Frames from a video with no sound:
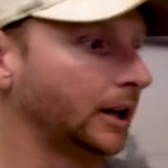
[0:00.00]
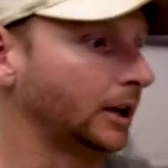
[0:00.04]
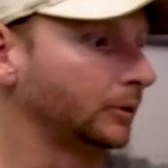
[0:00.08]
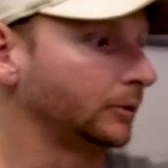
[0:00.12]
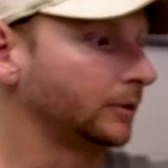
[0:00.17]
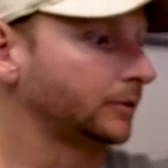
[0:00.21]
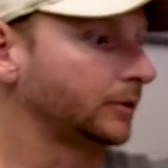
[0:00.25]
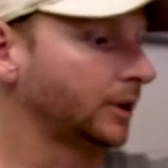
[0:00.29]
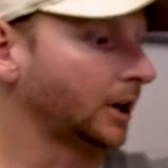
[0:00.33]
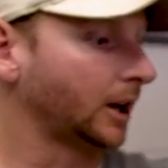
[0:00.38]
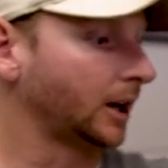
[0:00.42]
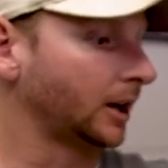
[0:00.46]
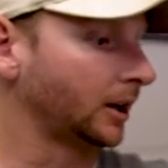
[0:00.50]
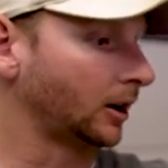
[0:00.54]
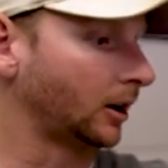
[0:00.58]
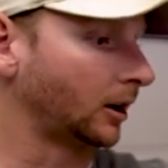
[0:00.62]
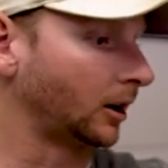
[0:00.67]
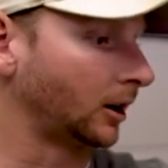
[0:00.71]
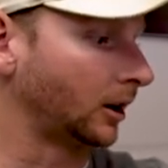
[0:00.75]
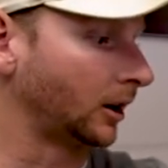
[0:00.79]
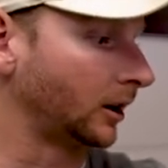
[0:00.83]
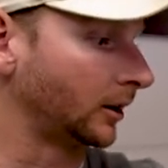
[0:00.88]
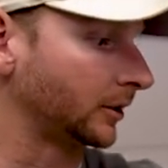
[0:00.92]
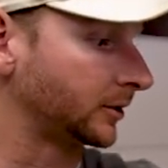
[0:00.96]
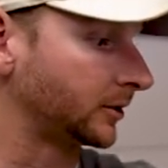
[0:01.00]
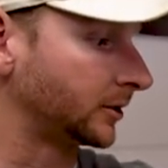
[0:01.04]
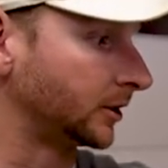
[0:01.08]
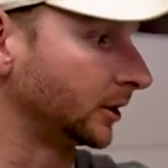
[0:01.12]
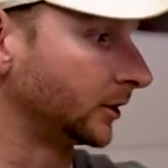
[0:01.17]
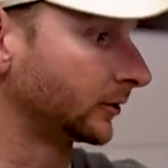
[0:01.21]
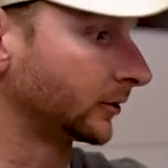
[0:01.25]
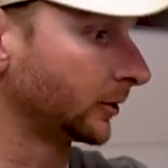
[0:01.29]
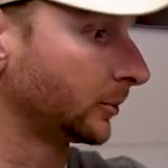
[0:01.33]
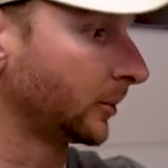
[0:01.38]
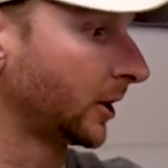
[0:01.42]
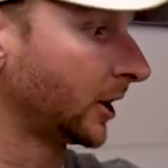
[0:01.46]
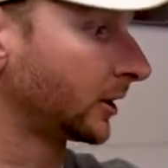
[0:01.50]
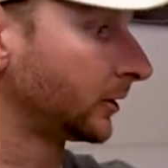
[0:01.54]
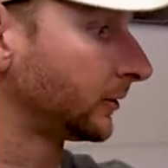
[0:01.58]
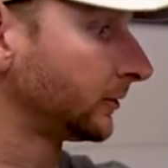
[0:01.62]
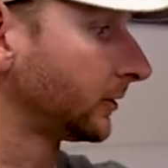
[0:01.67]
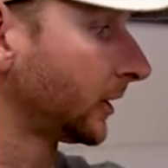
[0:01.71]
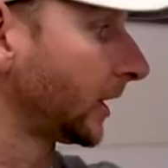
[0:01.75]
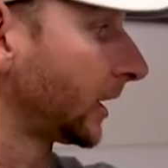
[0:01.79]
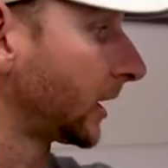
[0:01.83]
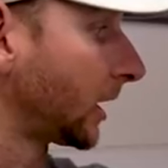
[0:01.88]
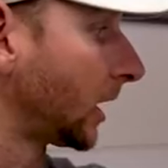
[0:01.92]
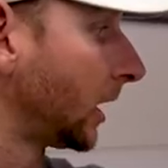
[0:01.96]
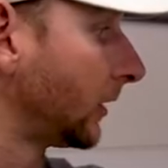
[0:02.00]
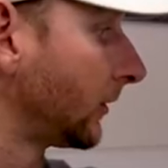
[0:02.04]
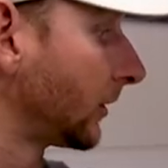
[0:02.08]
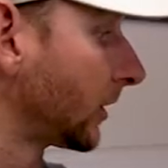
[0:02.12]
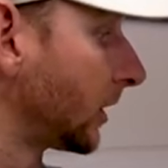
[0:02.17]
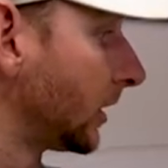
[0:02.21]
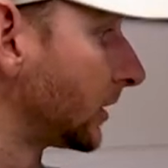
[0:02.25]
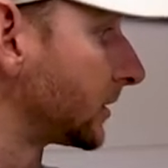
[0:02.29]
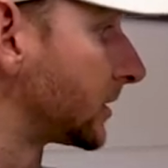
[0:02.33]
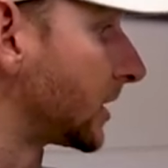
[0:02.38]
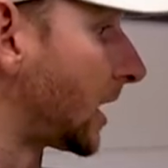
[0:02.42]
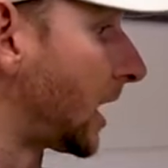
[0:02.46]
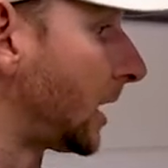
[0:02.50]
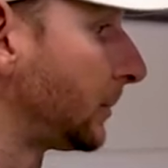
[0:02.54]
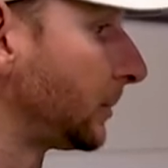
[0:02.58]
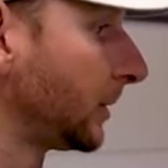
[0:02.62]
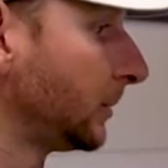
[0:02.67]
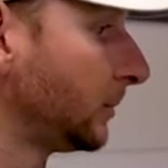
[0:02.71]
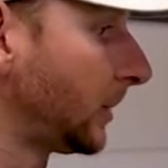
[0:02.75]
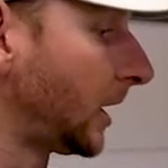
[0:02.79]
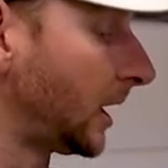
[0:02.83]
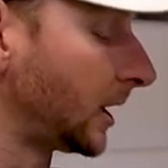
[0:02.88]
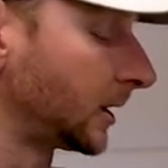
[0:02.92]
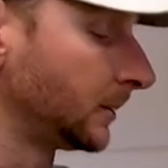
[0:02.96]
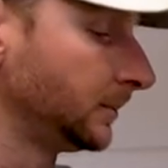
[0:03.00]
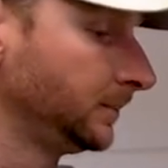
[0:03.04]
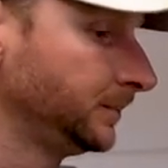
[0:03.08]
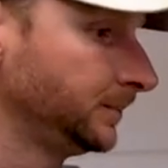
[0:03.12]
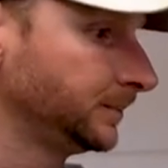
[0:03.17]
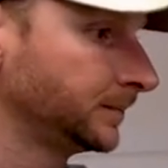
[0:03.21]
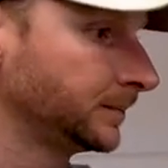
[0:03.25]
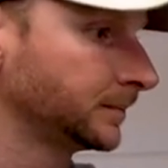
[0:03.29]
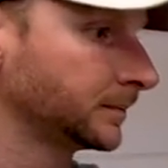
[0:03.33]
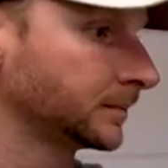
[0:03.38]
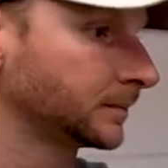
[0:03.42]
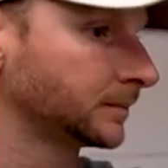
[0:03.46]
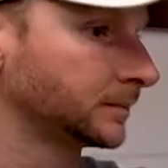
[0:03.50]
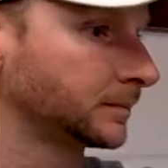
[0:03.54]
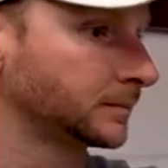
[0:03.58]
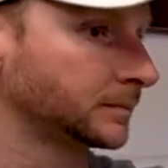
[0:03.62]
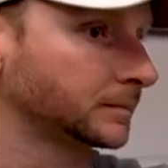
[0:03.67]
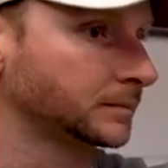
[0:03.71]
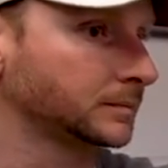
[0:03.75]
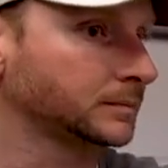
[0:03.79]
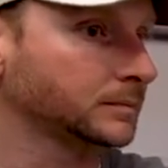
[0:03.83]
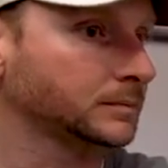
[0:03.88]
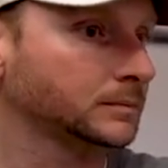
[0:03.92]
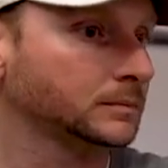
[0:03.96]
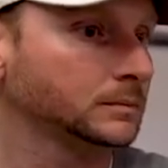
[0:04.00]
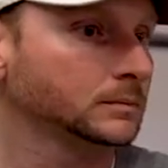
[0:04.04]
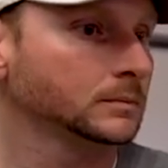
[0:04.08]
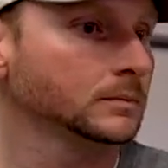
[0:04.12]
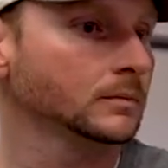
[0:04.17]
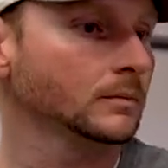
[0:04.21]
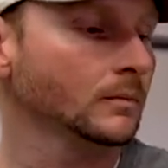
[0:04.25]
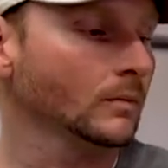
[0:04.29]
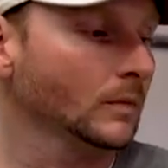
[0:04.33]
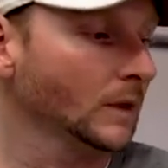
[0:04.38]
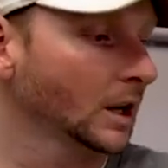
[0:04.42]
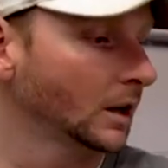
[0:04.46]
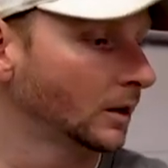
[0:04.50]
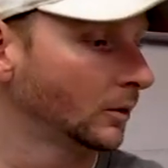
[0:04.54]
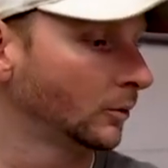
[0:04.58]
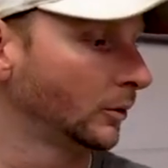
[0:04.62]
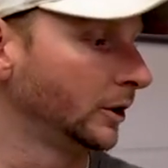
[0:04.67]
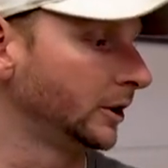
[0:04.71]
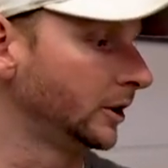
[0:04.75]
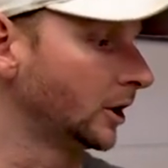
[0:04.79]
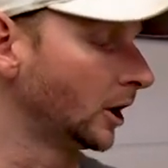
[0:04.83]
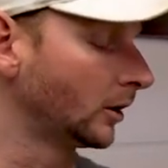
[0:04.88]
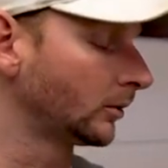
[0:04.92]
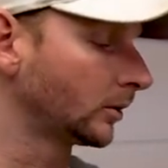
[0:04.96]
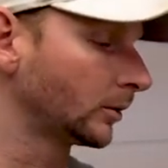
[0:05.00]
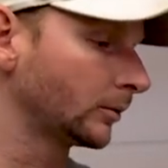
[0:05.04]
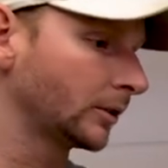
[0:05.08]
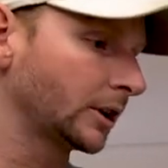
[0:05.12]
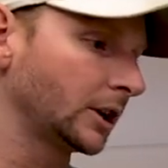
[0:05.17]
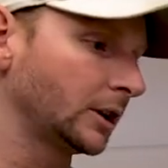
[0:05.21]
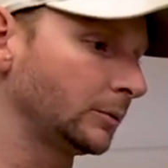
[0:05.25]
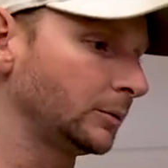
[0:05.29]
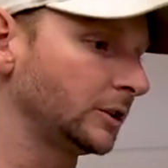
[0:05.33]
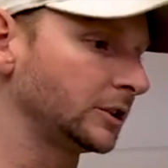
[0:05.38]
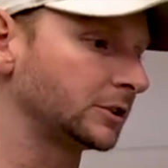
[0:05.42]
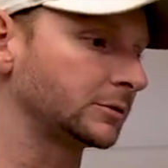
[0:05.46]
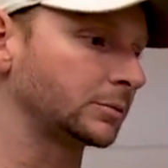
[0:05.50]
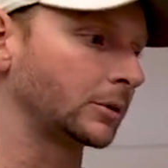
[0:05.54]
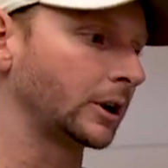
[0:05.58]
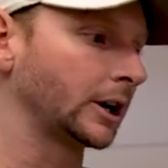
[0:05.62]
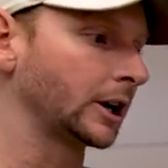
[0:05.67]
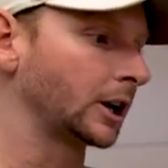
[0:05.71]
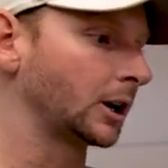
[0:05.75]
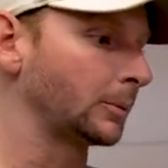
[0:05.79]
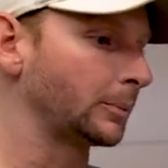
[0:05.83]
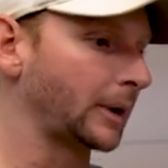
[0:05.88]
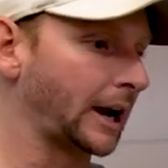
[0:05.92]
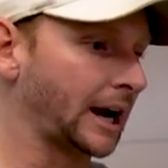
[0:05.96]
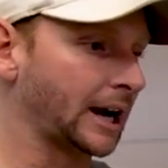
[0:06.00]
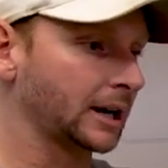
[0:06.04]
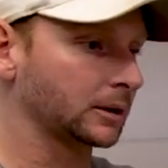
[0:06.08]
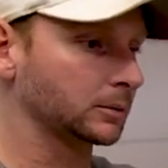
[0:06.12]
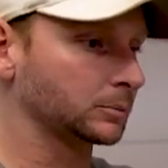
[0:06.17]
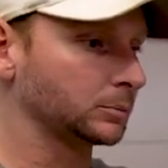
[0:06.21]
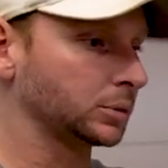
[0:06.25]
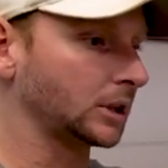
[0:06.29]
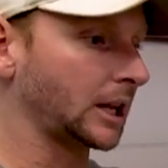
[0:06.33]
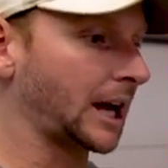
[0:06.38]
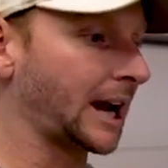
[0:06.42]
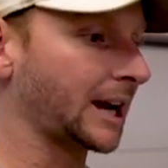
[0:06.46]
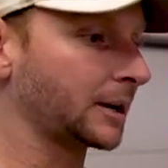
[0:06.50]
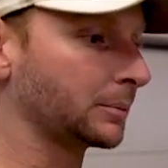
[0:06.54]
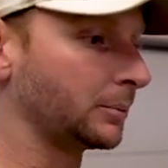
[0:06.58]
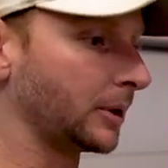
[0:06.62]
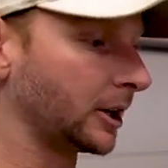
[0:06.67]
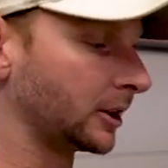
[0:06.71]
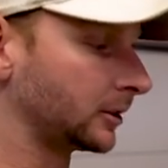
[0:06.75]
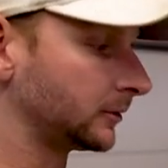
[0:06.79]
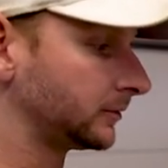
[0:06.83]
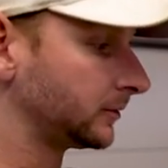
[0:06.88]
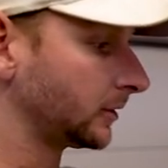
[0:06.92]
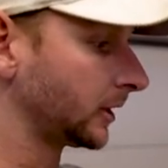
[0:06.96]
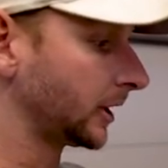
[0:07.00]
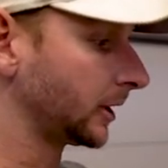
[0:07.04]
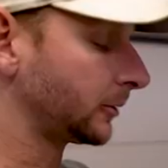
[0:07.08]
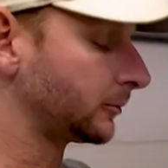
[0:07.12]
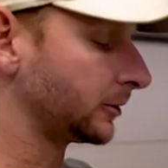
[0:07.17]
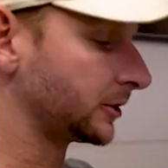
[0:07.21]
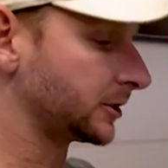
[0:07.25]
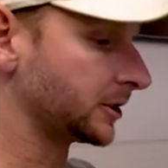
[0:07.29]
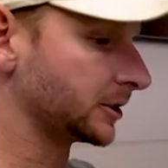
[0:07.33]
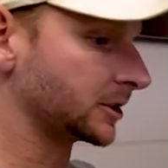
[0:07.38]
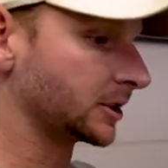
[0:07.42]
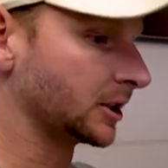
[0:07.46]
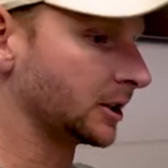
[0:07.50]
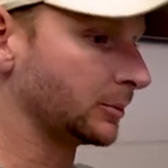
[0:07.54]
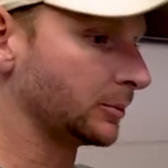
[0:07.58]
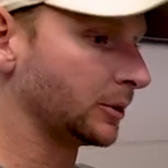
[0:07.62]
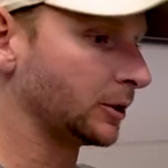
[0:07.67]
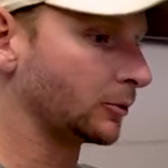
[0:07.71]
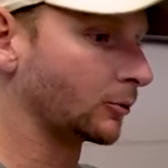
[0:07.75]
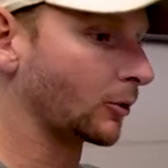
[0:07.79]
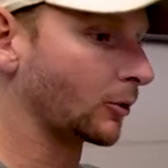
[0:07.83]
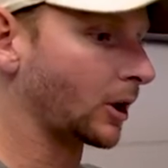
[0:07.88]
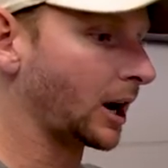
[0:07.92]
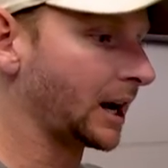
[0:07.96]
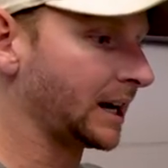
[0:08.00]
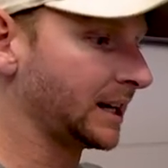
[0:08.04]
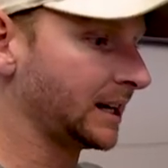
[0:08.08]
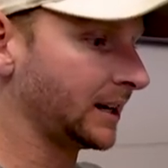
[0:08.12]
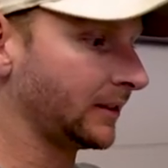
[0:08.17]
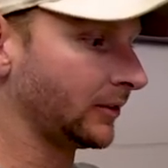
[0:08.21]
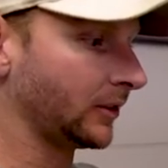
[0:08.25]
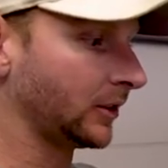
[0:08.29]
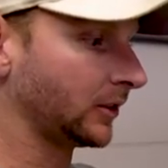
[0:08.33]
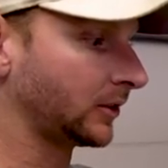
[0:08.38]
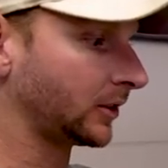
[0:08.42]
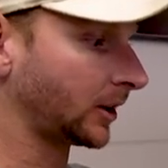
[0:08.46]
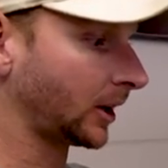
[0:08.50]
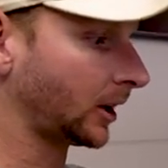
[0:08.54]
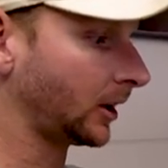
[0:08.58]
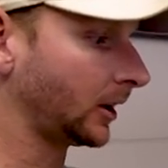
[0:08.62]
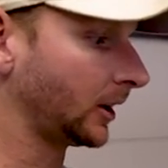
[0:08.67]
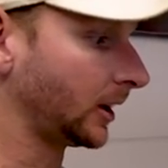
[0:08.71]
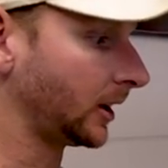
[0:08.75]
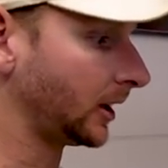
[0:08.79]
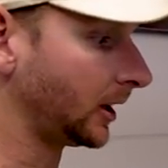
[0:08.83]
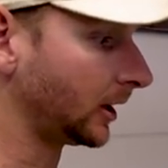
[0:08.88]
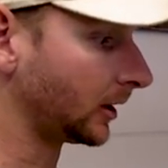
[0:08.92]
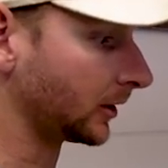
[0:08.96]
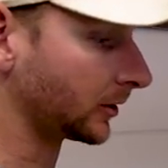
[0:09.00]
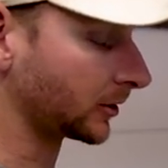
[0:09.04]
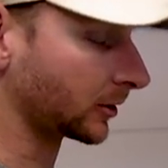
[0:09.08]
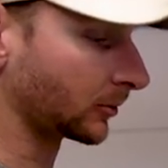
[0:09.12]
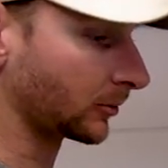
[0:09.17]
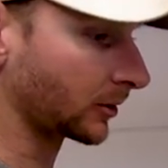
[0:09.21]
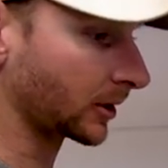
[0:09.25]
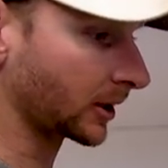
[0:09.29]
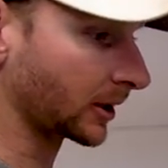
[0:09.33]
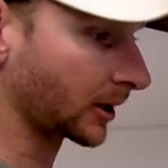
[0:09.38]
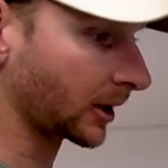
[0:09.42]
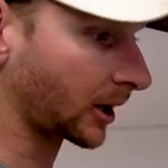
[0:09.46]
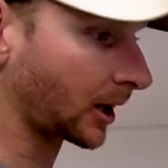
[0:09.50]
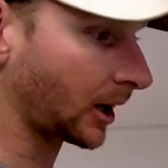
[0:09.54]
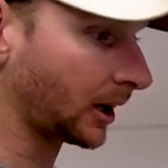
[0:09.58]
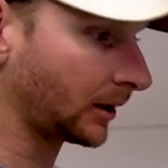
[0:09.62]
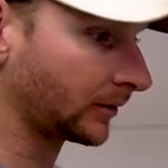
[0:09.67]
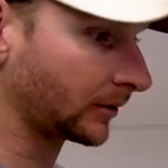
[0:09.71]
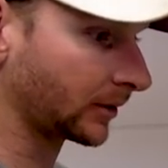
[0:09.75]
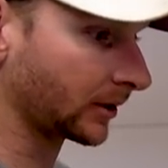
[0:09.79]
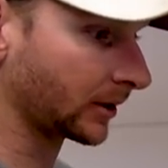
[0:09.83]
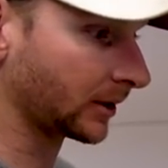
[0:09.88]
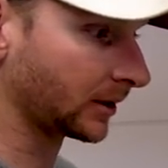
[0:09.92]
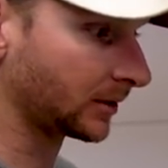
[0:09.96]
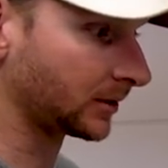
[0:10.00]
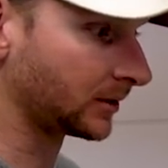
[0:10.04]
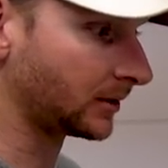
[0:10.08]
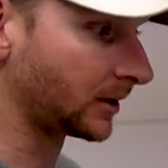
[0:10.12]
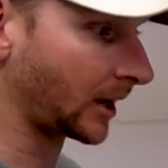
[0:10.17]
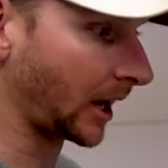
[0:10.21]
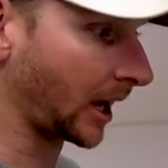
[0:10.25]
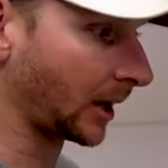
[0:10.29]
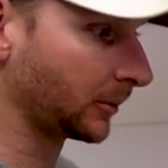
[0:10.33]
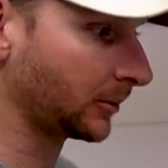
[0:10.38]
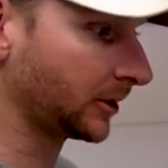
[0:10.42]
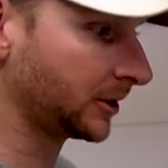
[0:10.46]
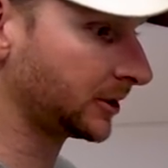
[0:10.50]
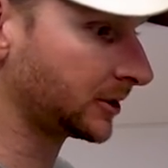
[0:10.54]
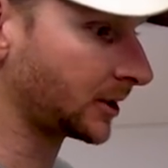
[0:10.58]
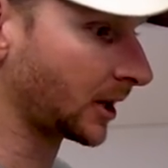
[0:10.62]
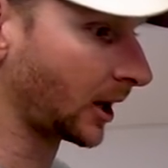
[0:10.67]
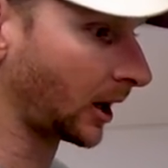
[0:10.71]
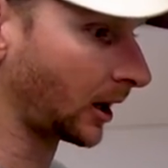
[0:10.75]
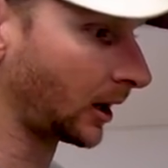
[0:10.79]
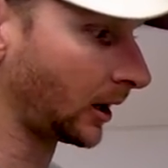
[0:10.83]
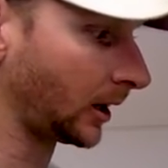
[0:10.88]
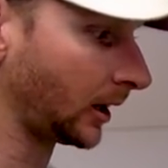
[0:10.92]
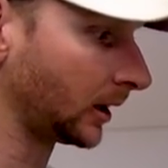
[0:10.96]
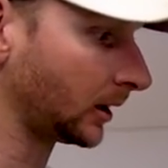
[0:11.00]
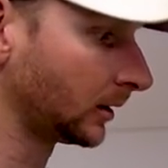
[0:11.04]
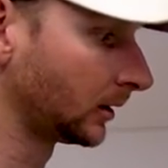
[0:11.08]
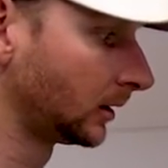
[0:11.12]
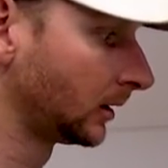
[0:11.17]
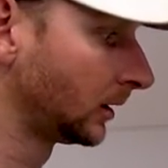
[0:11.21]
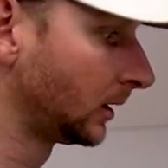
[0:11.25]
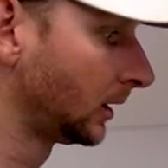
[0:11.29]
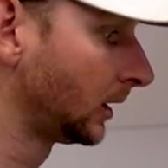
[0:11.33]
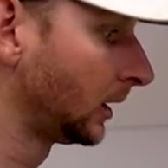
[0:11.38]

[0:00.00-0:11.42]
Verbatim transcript: now we've got our silver metal flake covered on top and bottom. We know where we're going to be spraying our black metal flake, which is going to be right in this area here. So we're going to cover this damaged area,